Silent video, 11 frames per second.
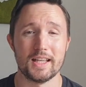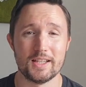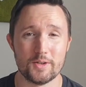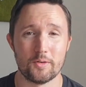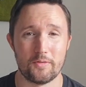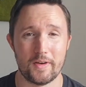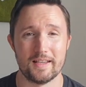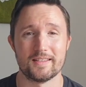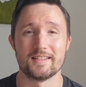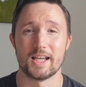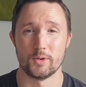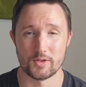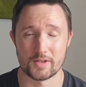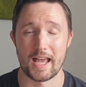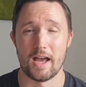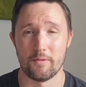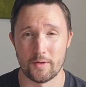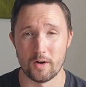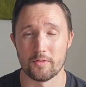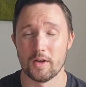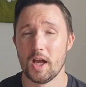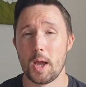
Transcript: in your face and told you to F off,